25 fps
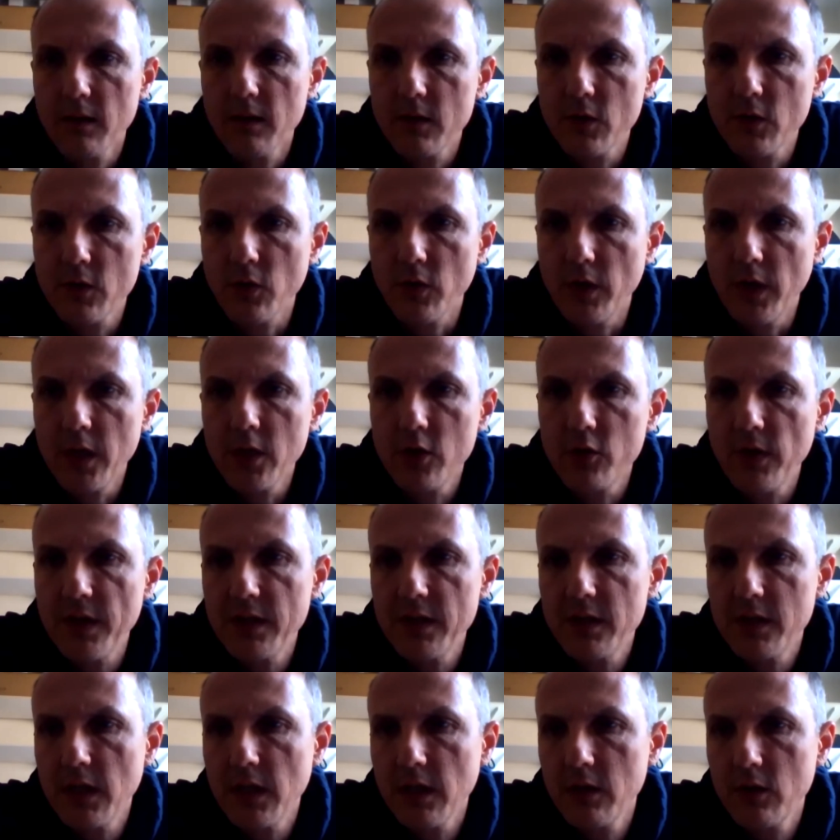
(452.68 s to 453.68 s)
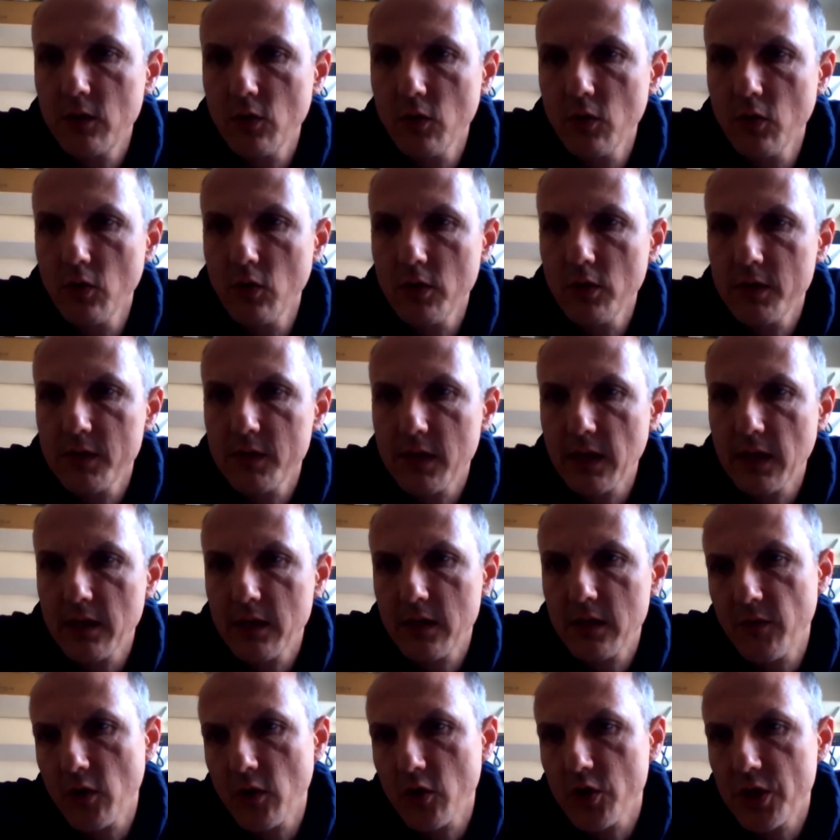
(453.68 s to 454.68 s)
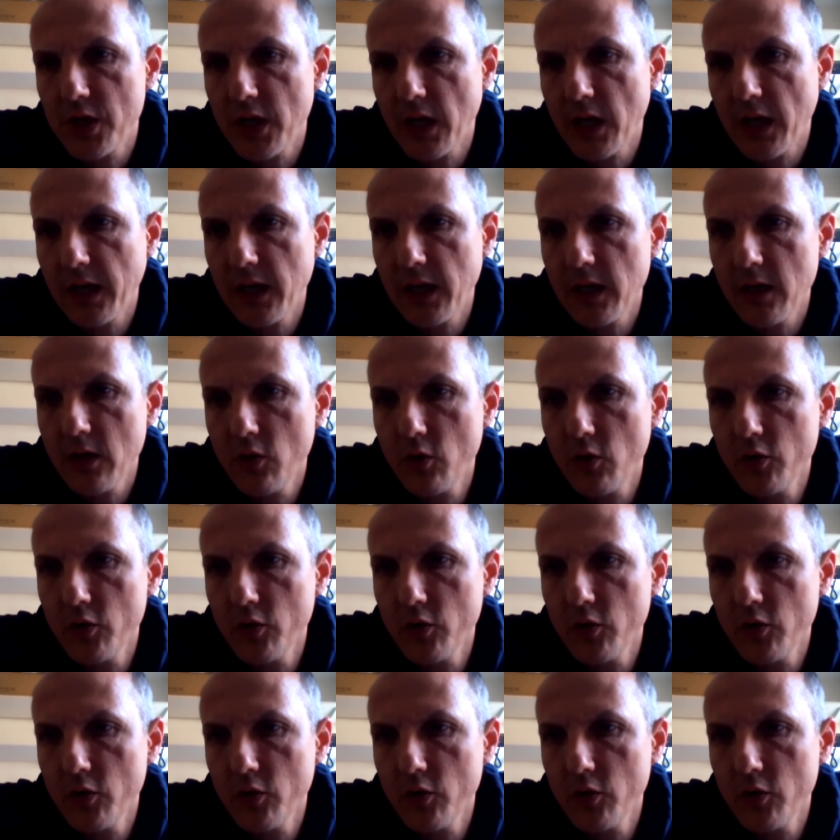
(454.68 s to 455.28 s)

So interesting talk, thanks for sharing.